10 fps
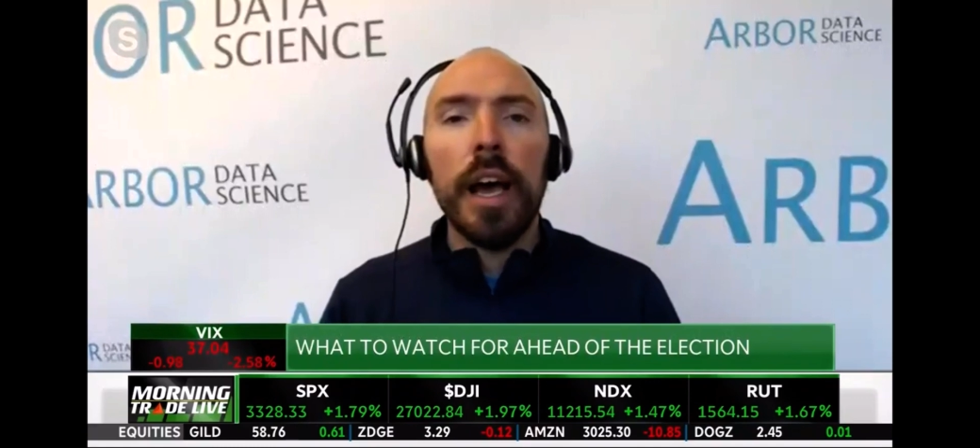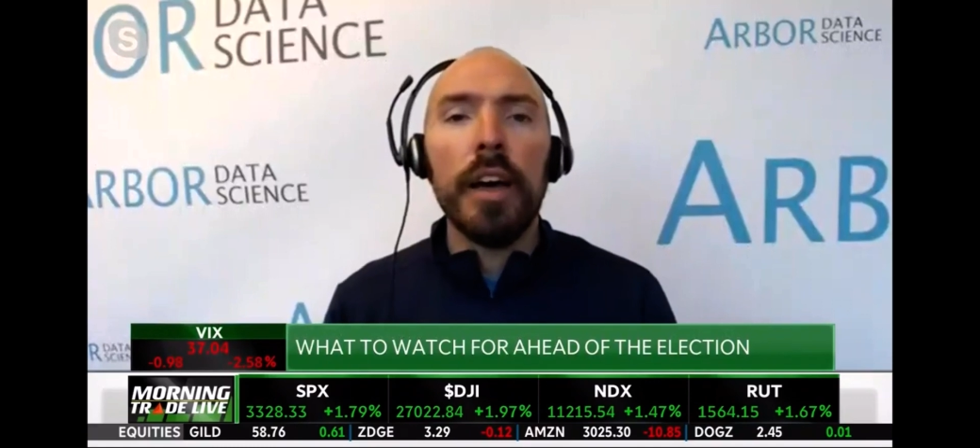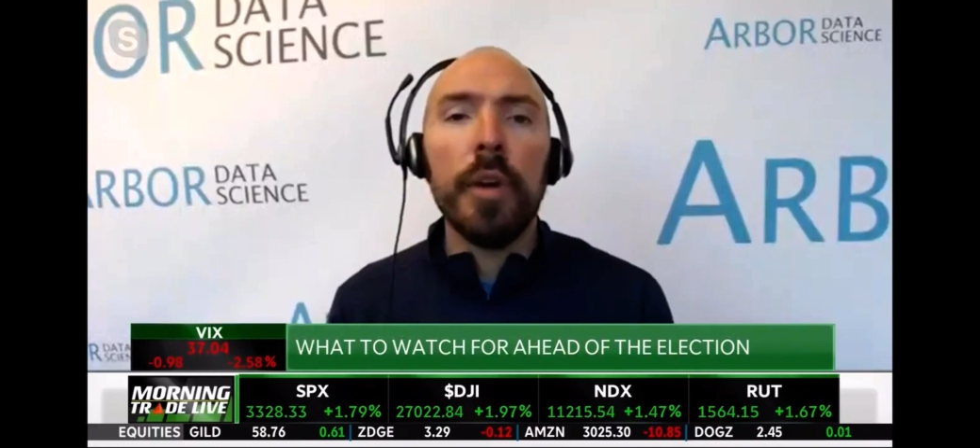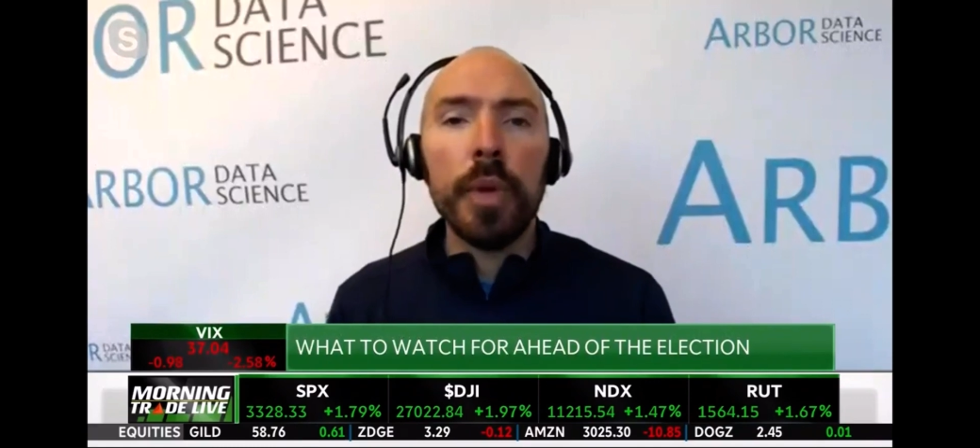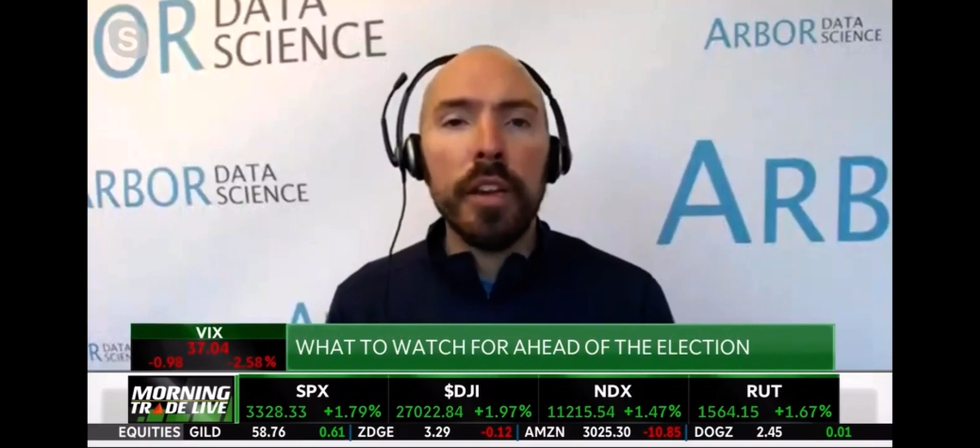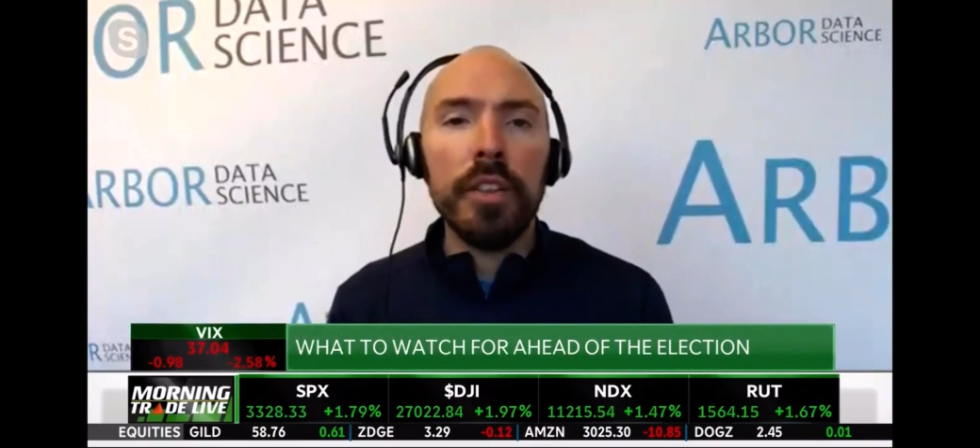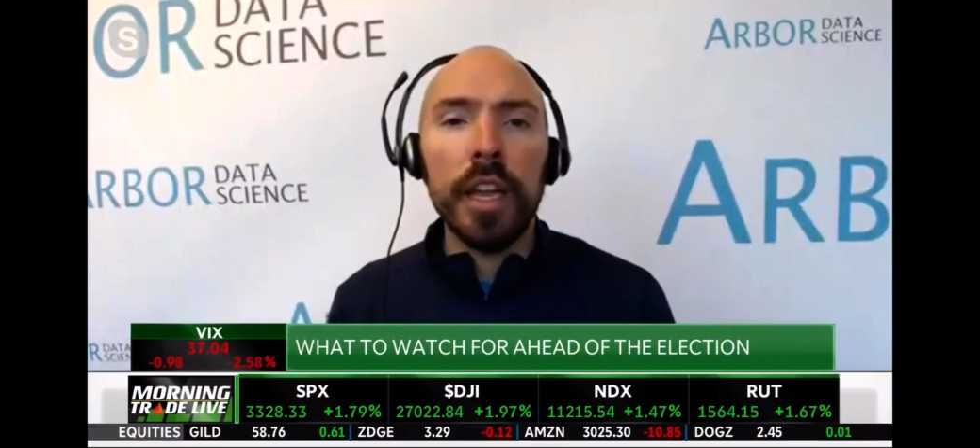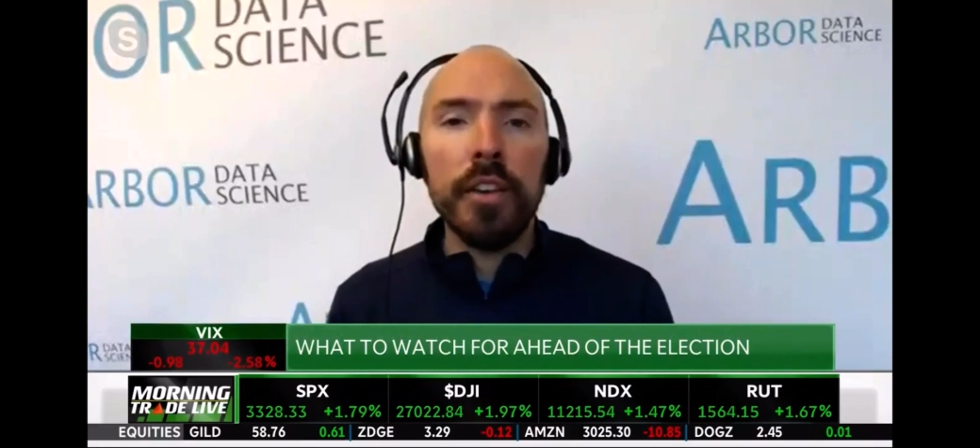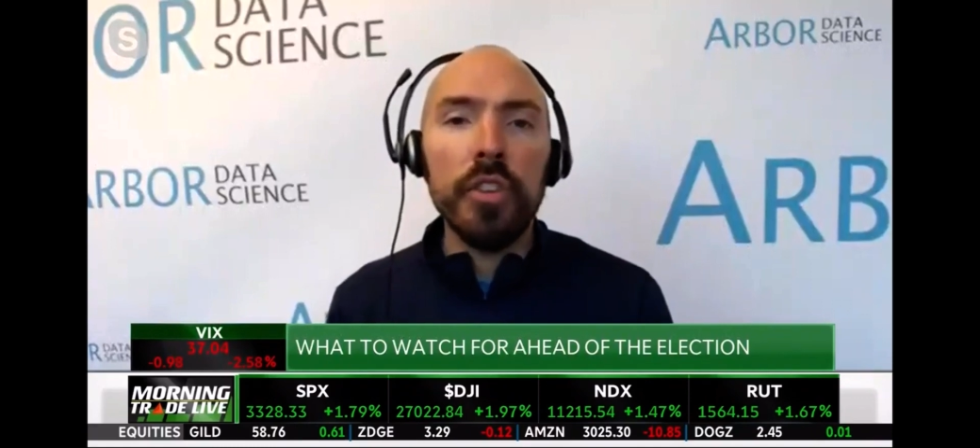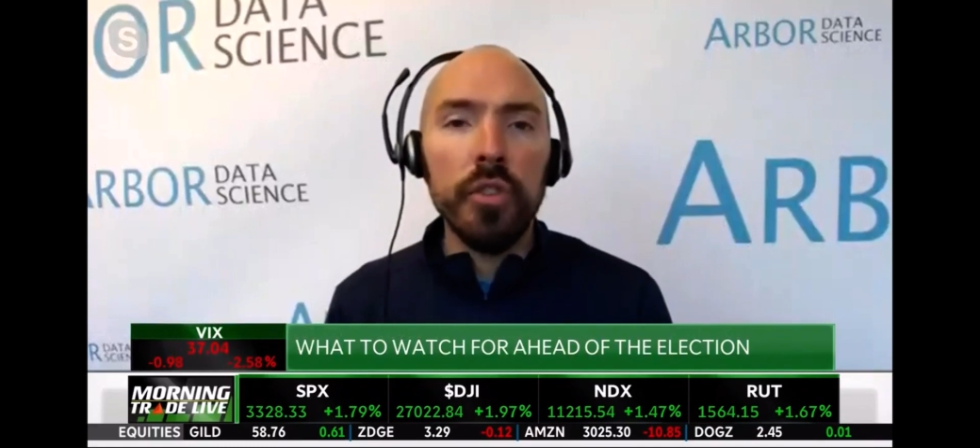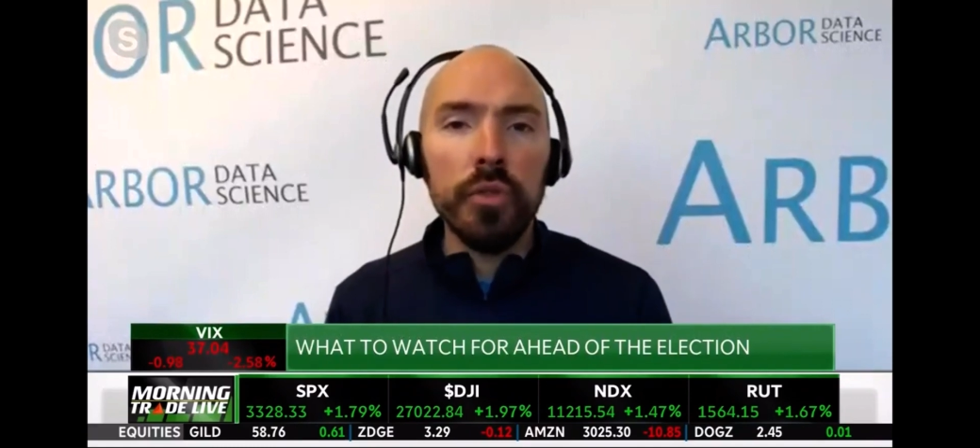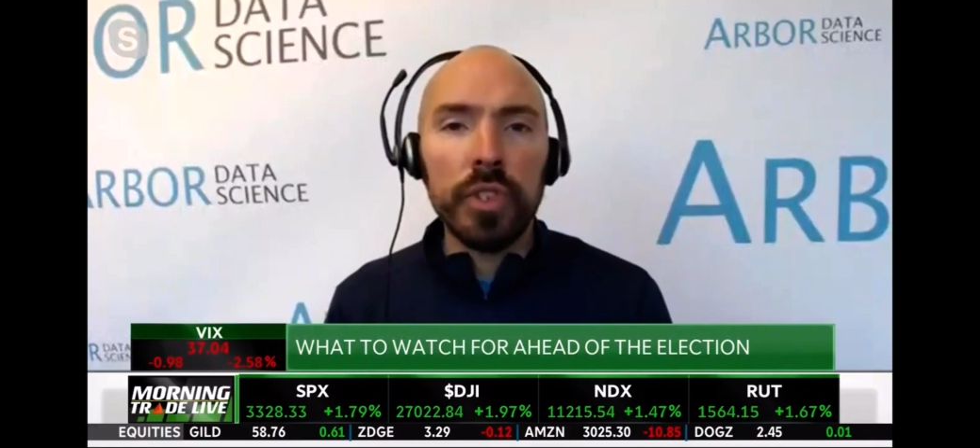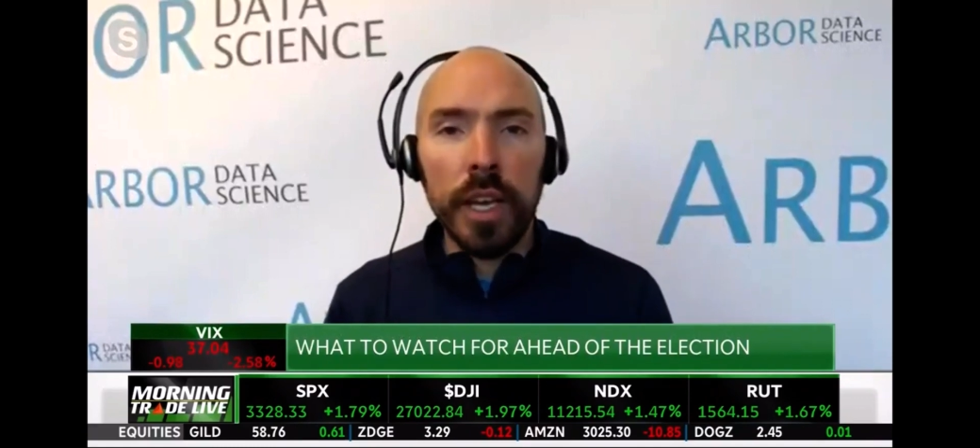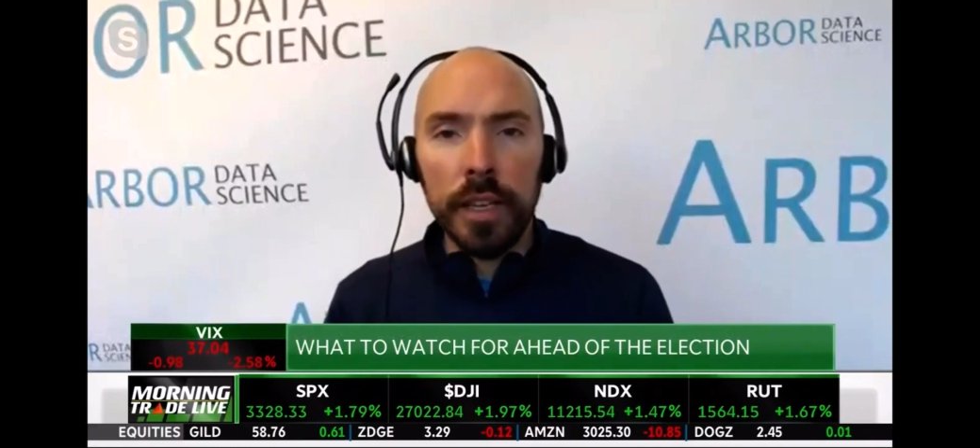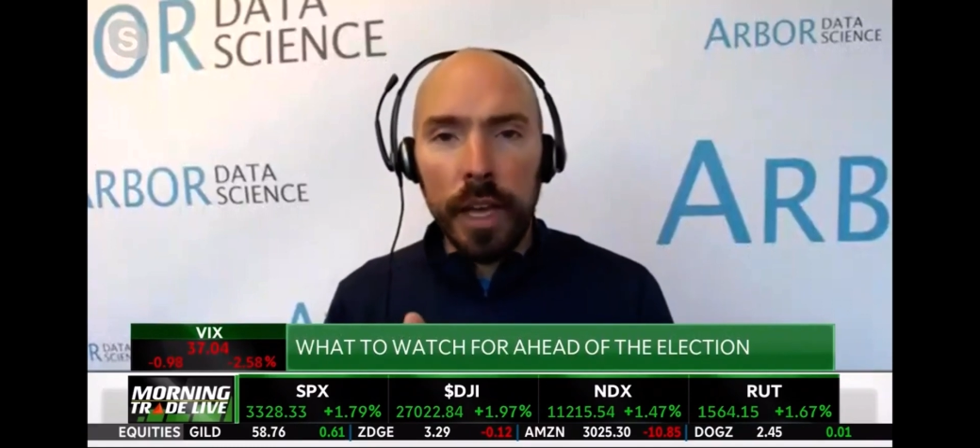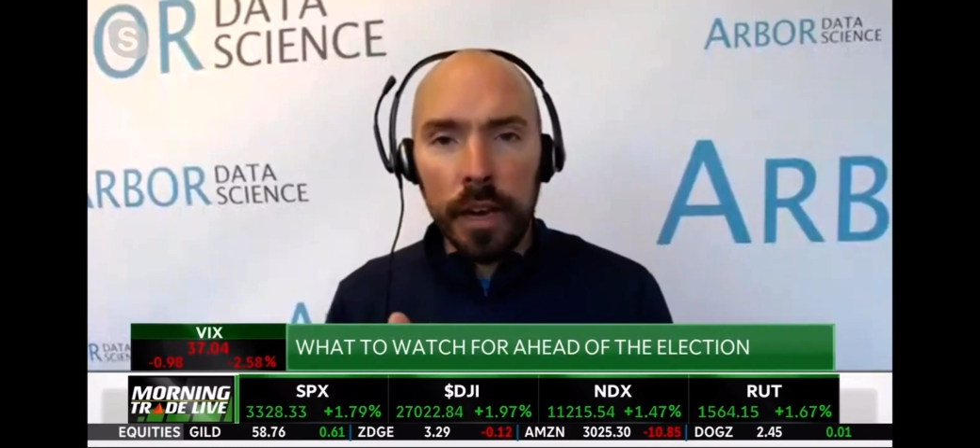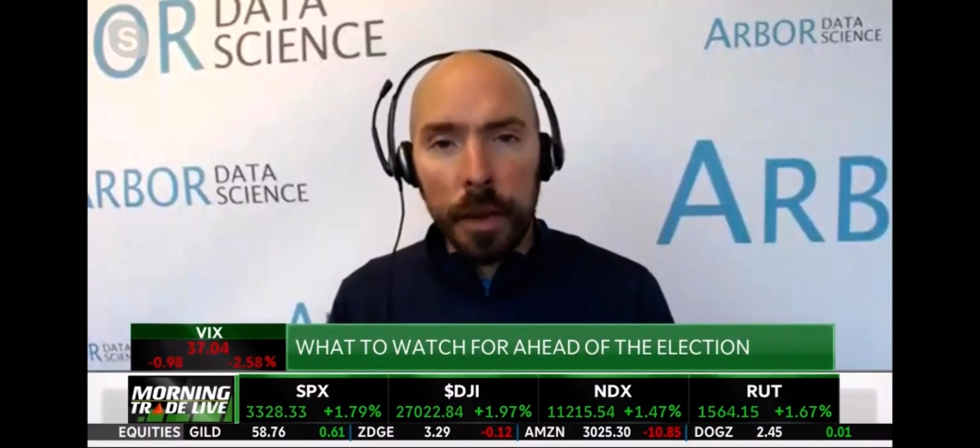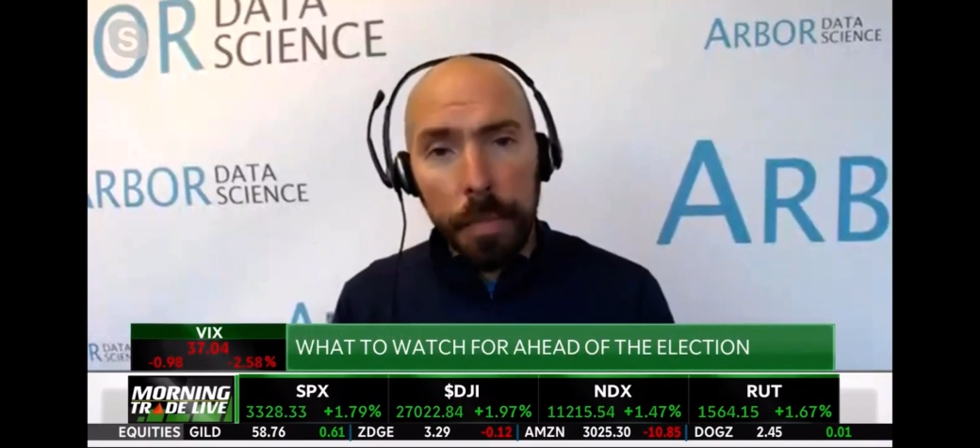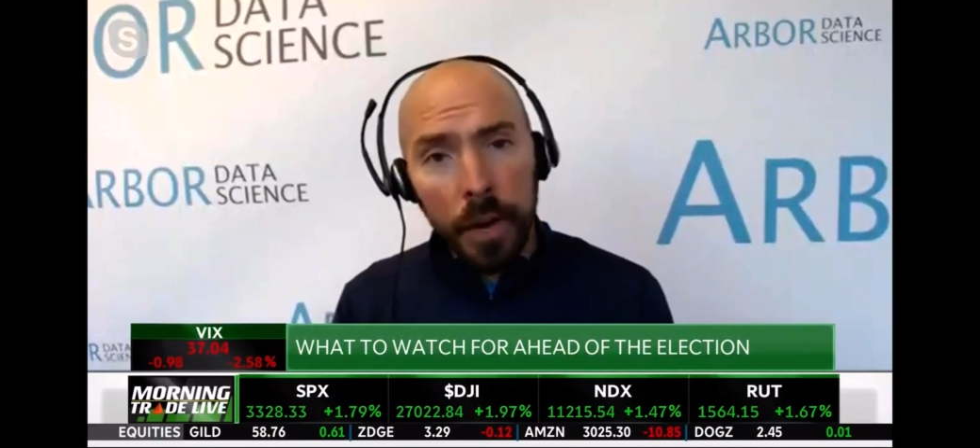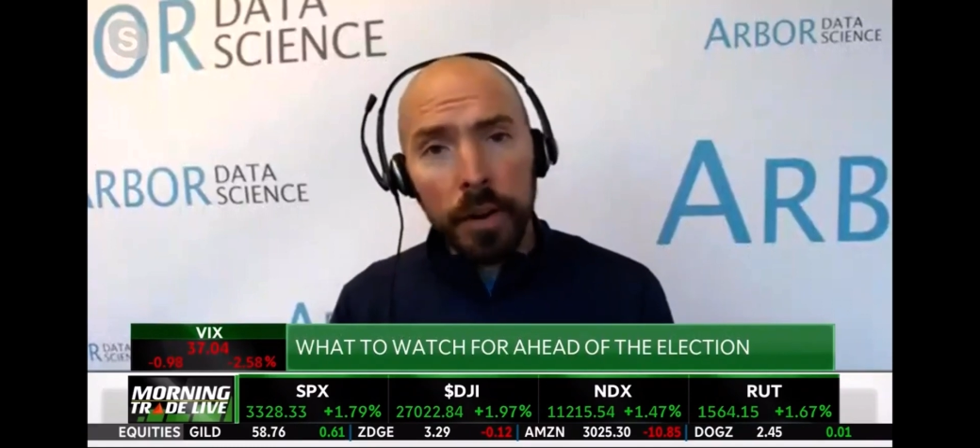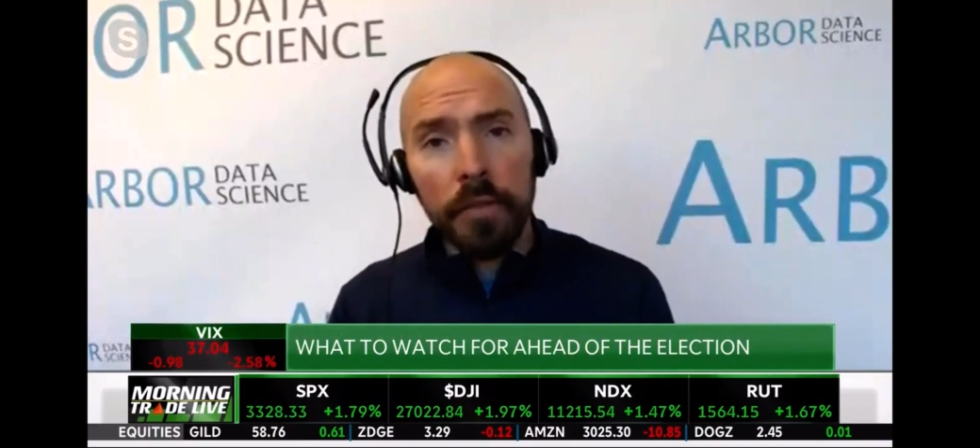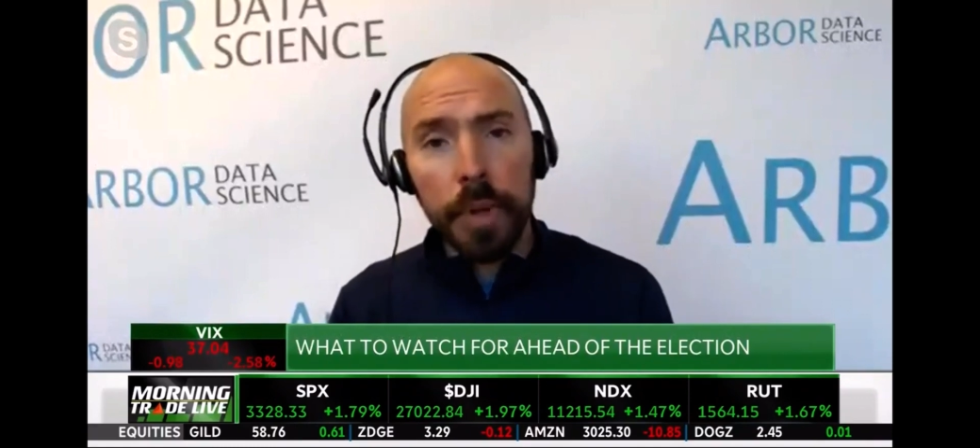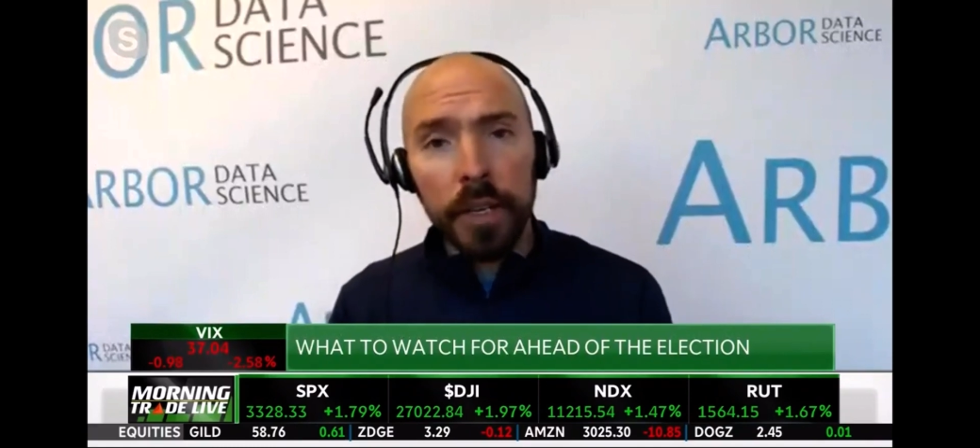that we can then use on a comparative